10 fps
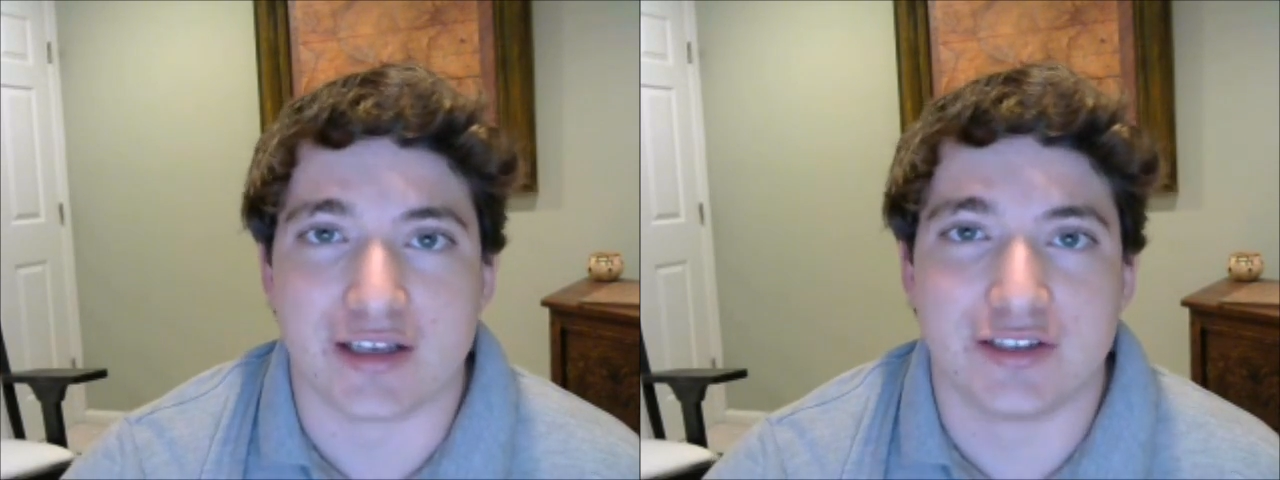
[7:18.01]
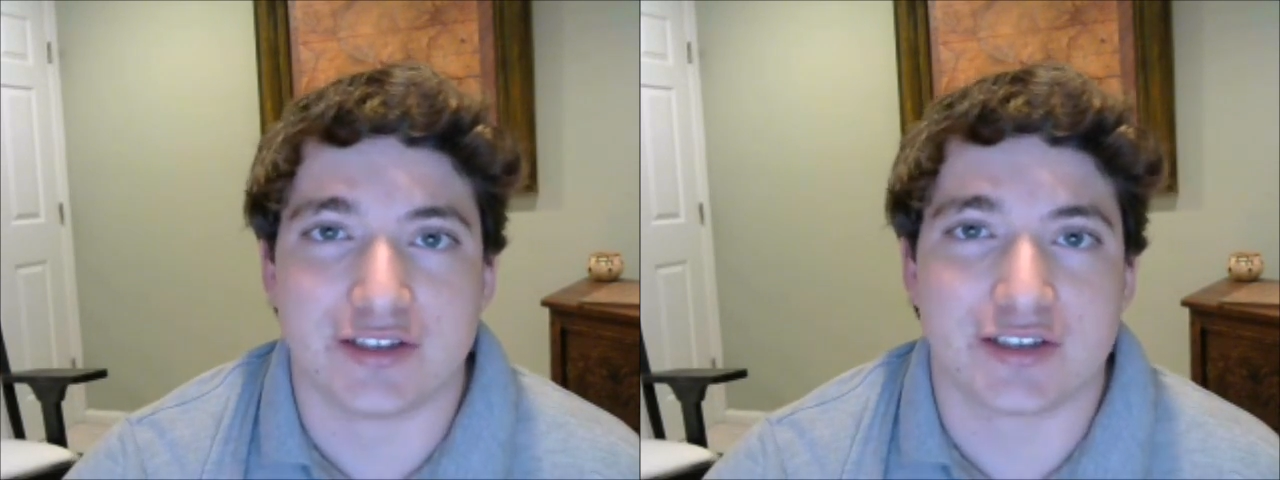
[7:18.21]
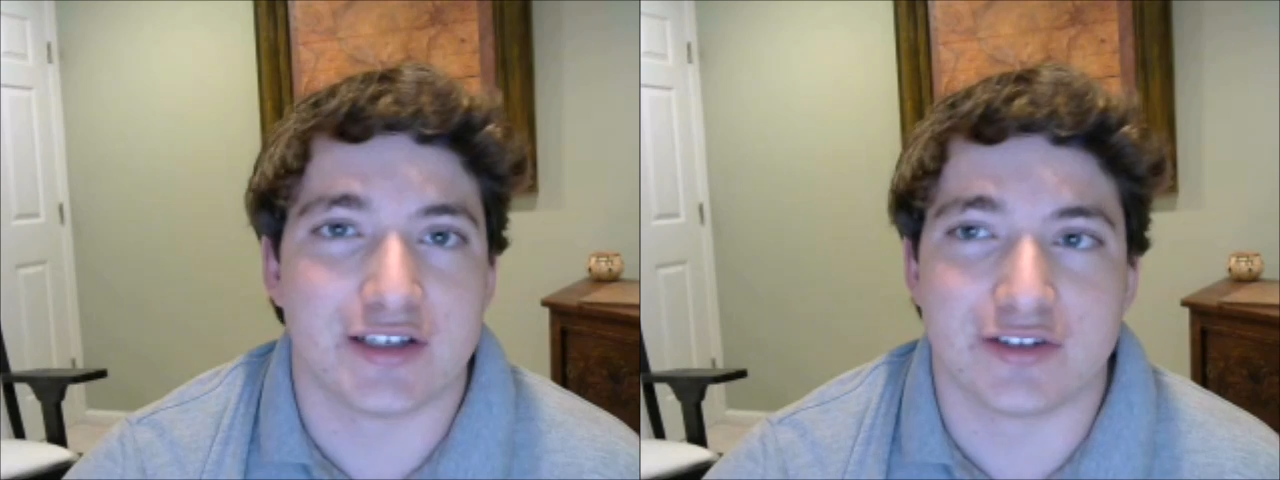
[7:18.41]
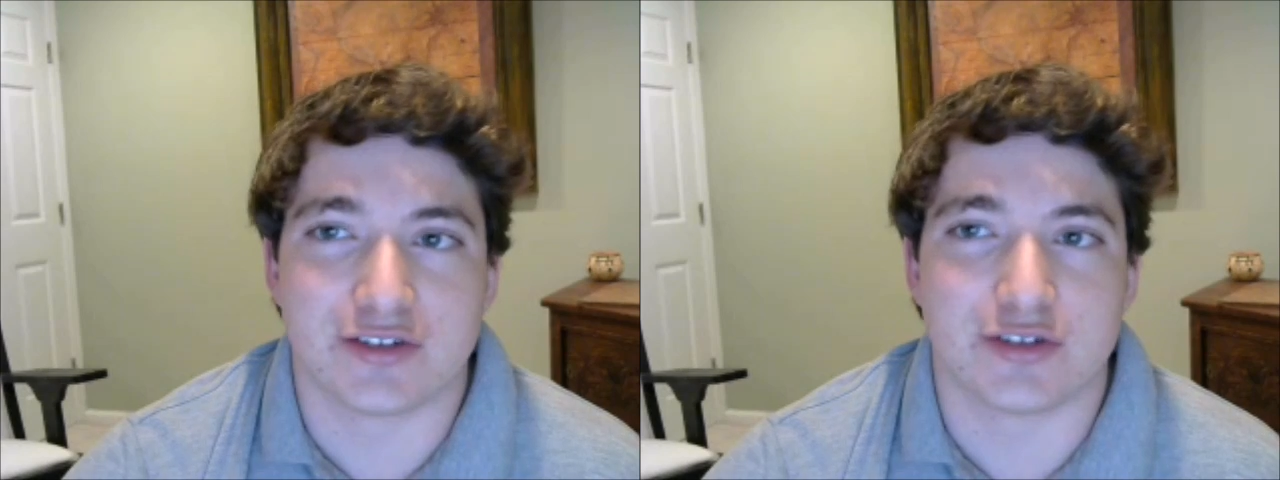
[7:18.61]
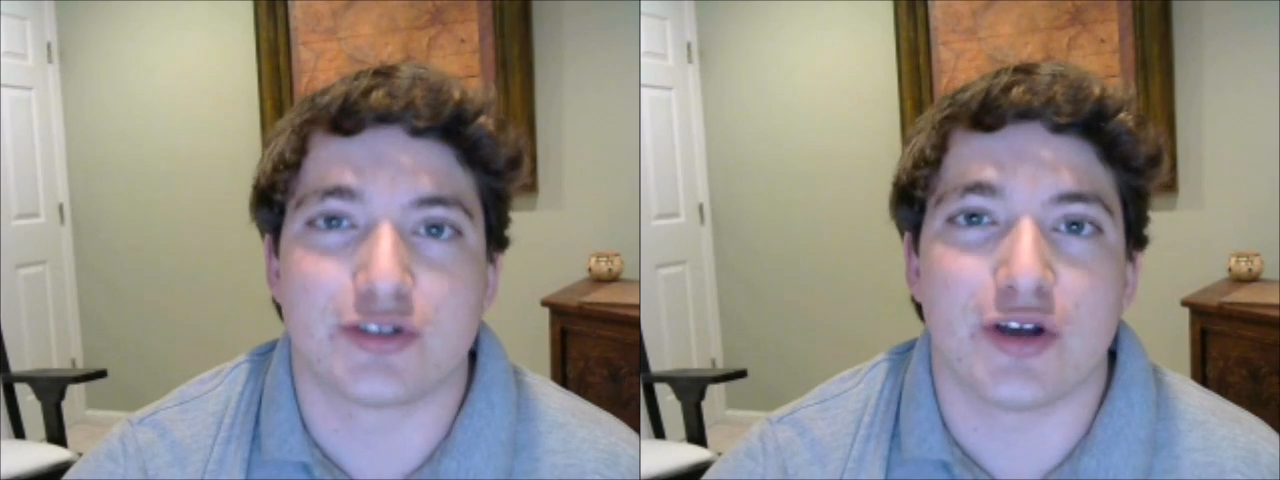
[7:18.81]
You're
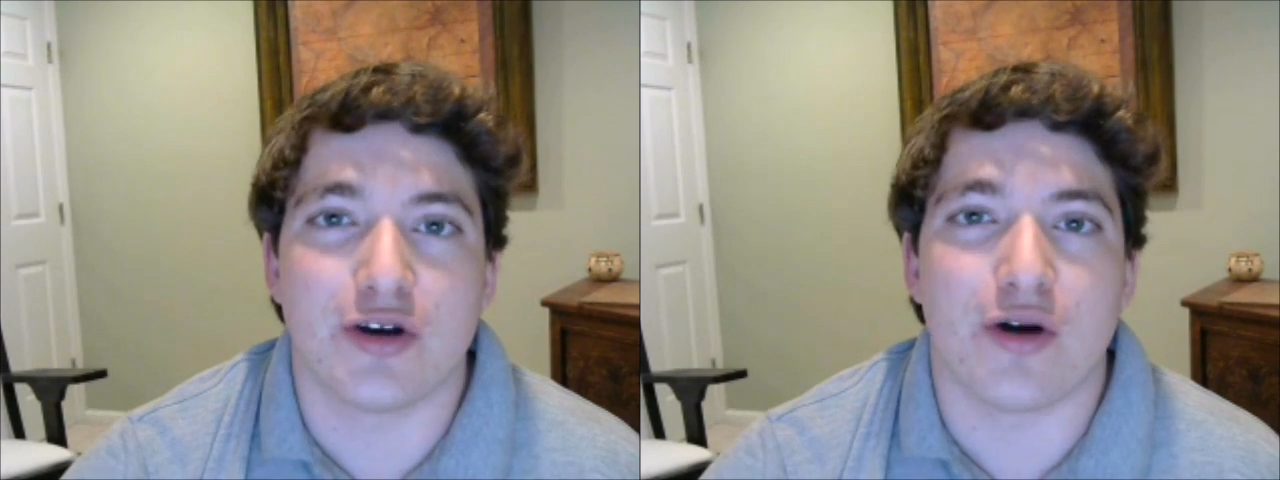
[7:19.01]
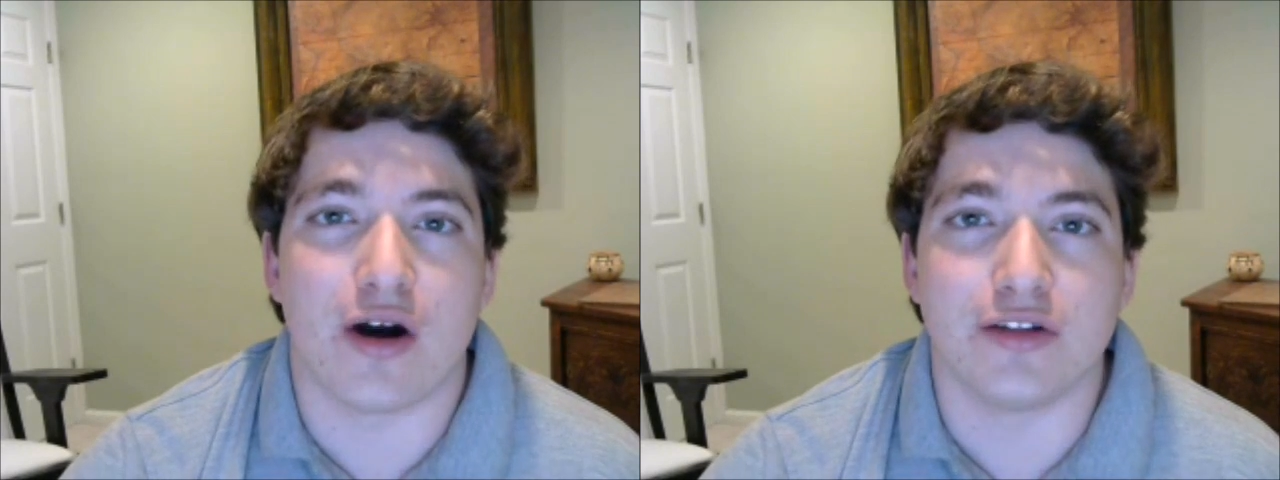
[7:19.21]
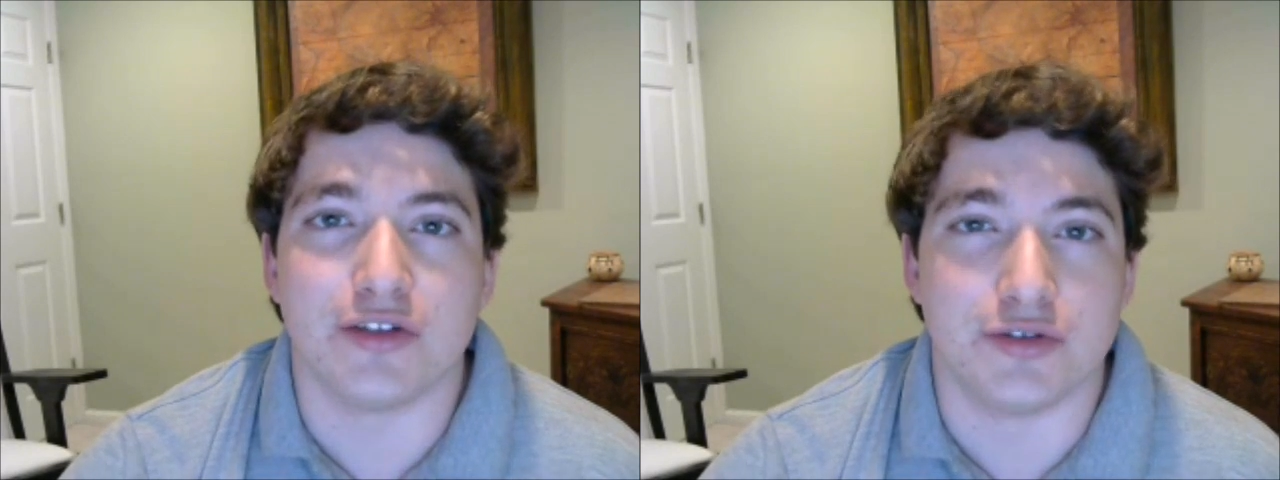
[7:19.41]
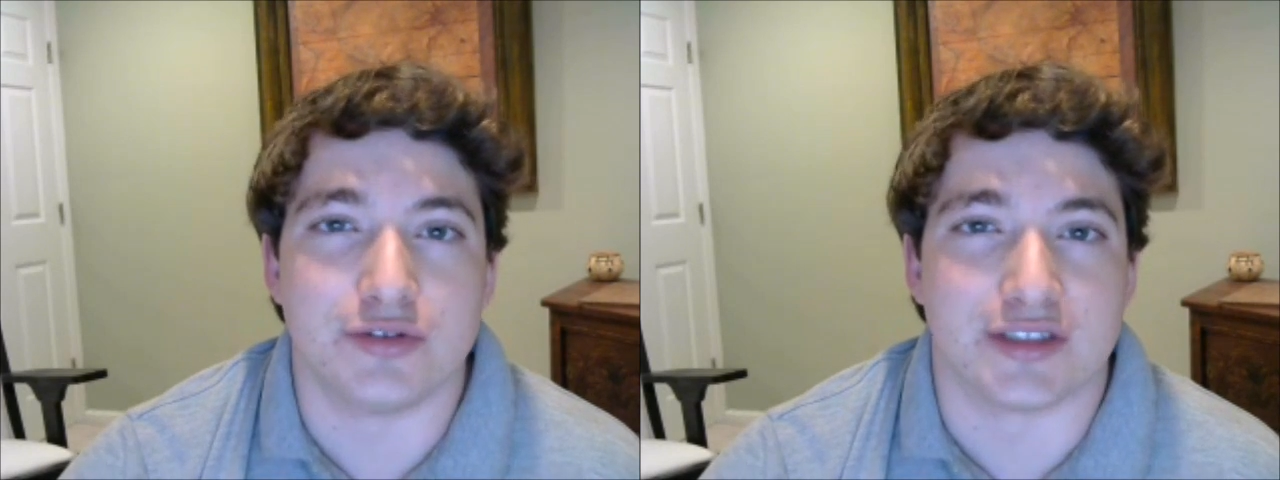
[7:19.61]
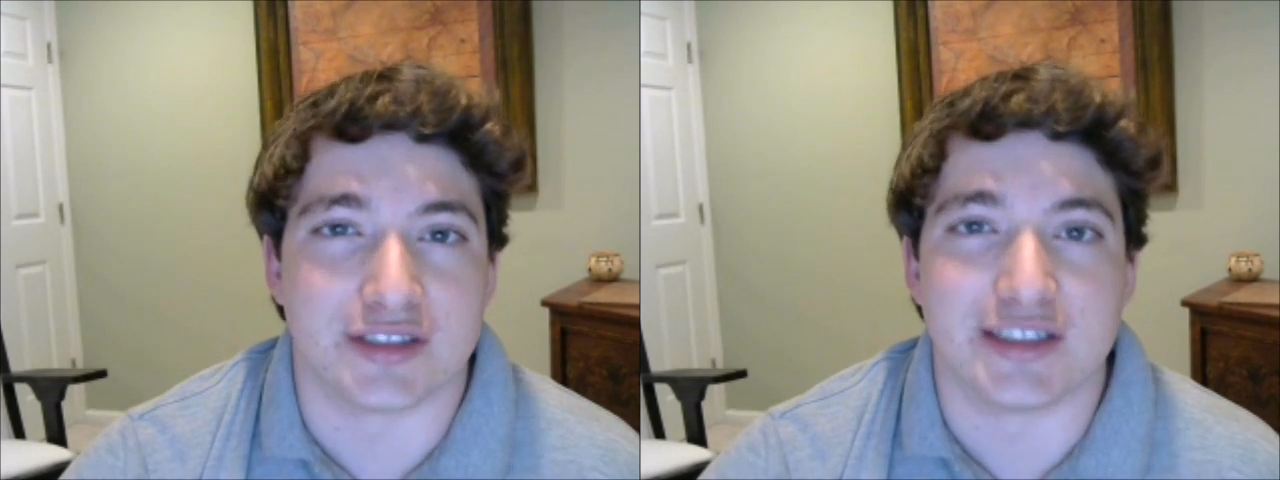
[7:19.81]
just so
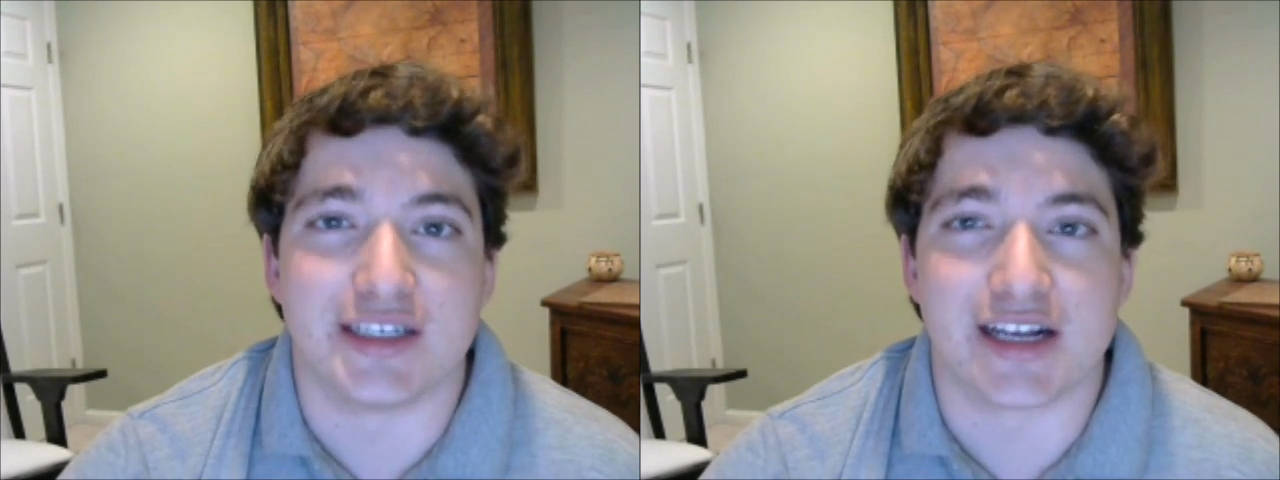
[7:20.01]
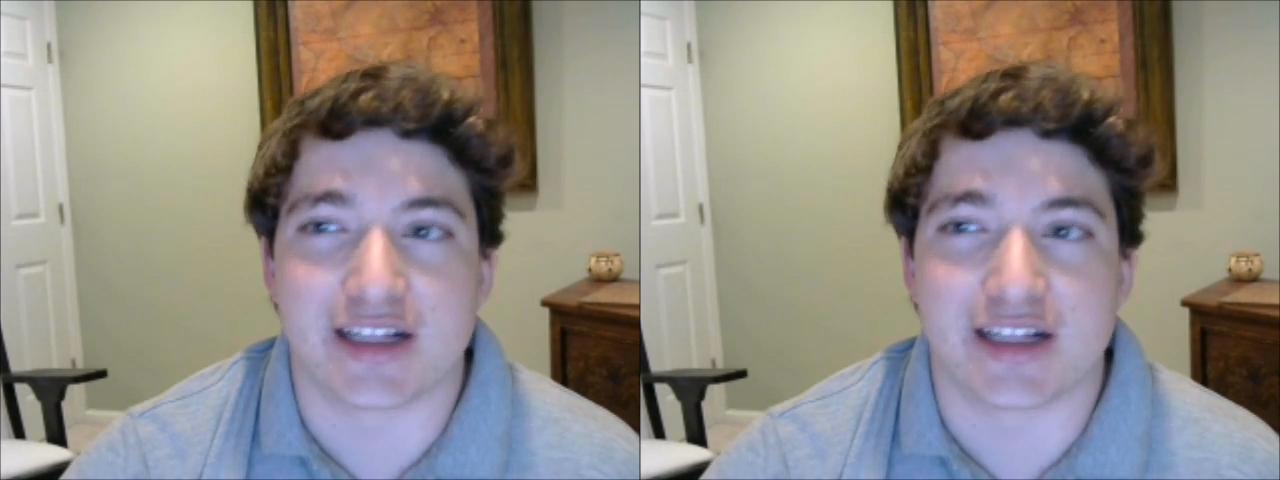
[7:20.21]
unused to seeing